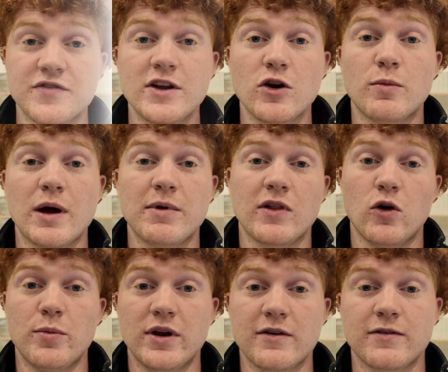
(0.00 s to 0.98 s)
video might be a
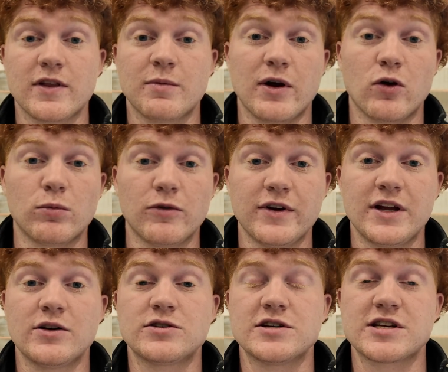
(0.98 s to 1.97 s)
little bit different than my normal
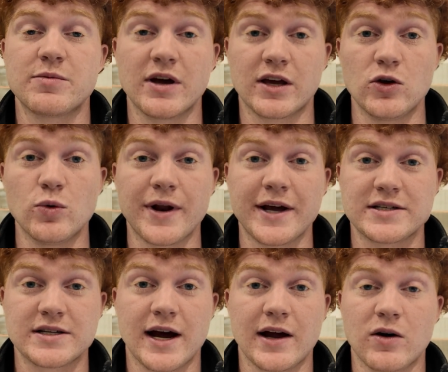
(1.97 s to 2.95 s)
videos. It's going to be a Q&A
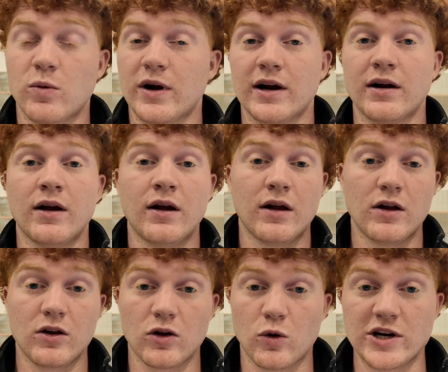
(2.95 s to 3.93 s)
style where
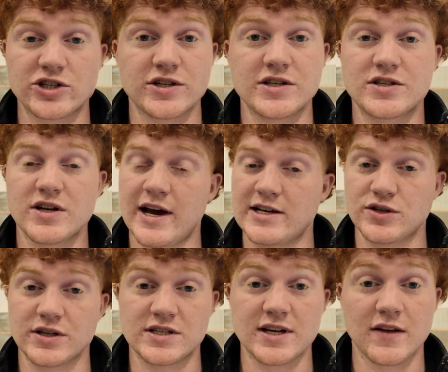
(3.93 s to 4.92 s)
questions, as
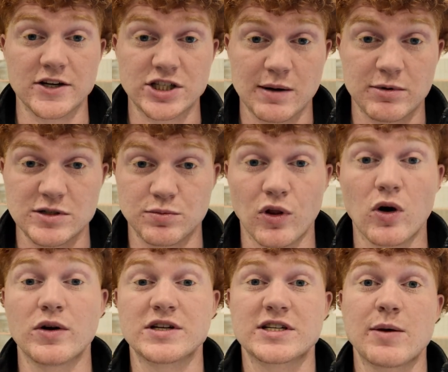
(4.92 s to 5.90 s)
you can see on the chapters
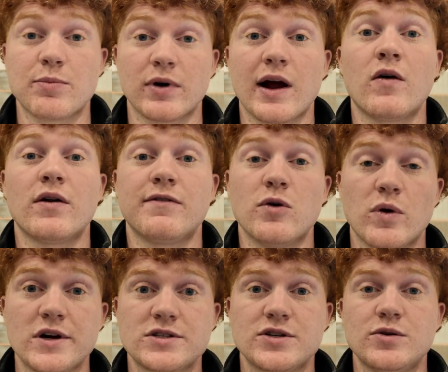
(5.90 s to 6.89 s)
below, to skip around if you
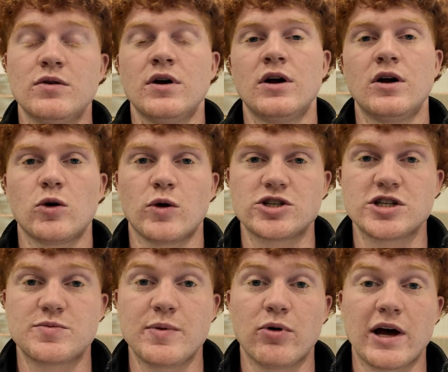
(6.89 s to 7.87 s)
want to.
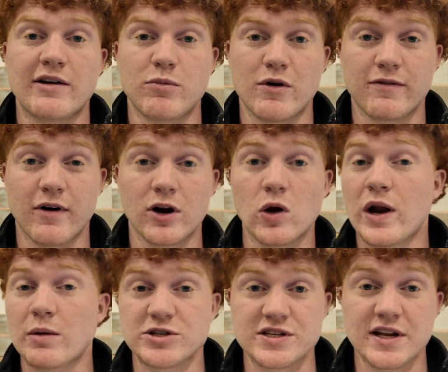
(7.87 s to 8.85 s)
Questions people have about Fargo, and
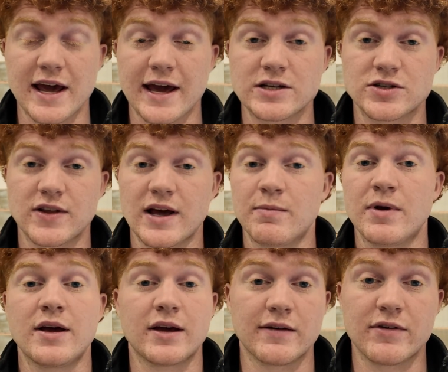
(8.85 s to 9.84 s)
I'm just going to answer them,
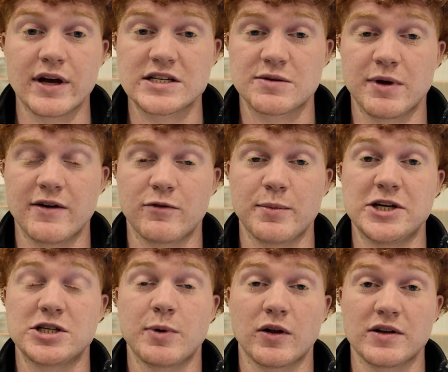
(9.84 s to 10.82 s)
give you guys some
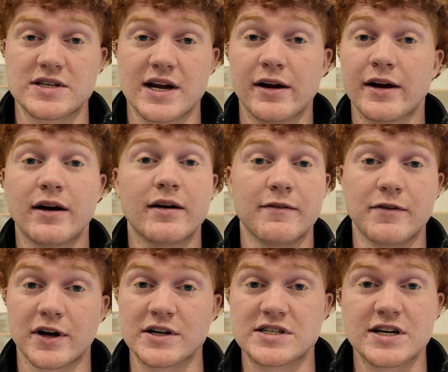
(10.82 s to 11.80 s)
information about this area if
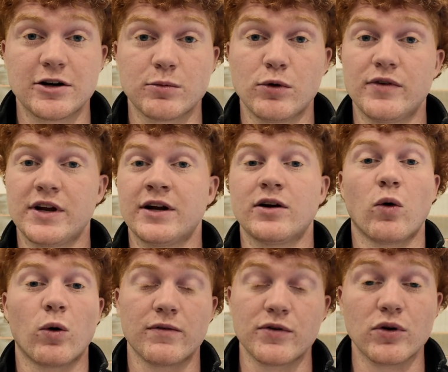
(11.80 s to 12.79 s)
you're considering moving here
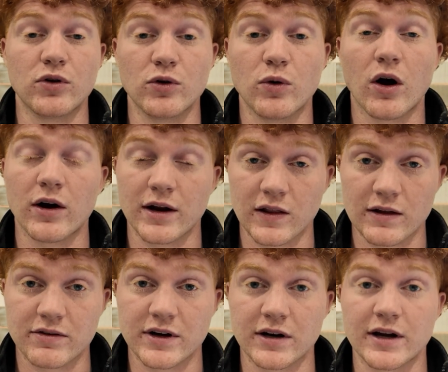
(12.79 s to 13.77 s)
or if you do already
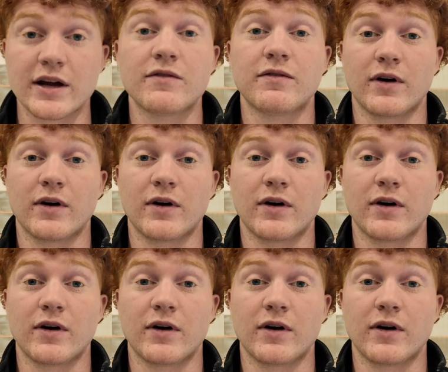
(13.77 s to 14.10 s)
live here in